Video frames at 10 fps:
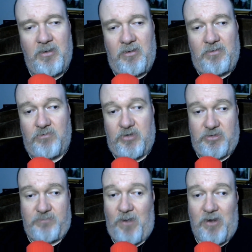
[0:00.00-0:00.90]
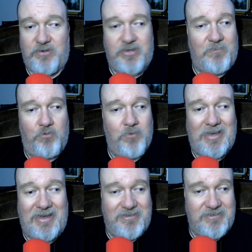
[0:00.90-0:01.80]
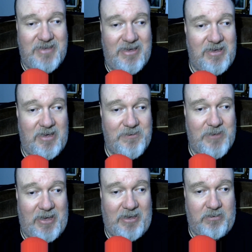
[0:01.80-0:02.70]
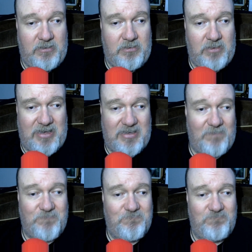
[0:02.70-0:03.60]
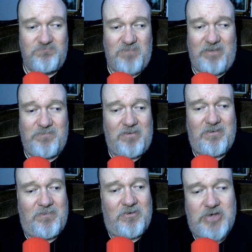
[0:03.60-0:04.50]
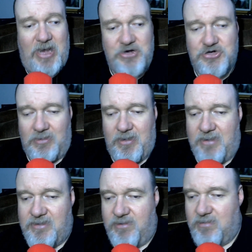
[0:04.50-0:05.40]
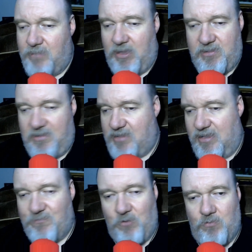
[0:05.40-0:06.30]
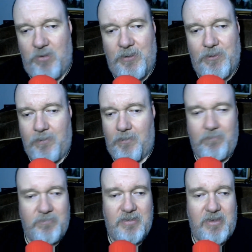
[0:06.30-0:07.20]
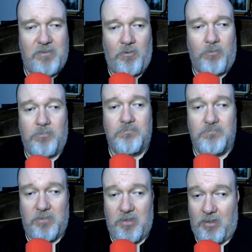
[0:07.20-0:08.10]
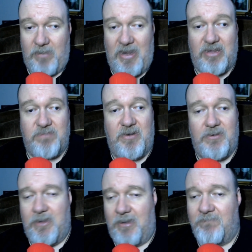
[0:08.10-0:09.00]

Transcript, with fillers: which Fox never really did anything except occasionally did something successful with the whole uh, X-Men thing.